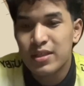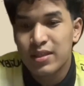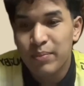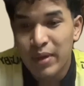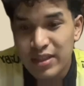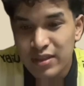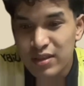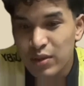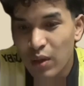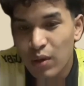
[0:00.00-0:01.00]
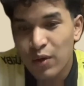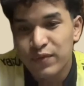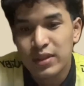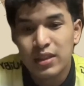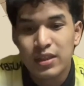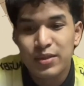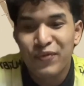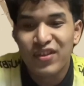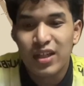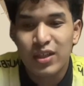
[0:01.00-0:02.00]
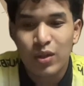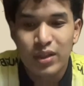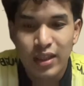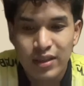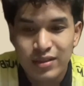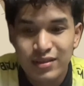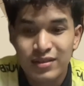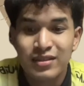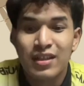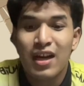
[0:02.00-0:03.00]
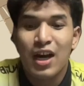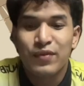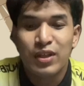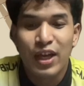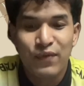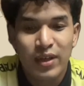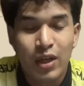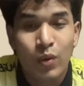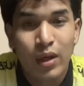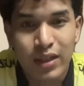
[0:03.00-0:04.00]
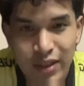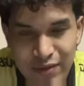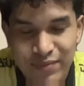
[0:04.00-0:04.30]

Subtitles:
makes the soul of the learned feeling content after having acquired it.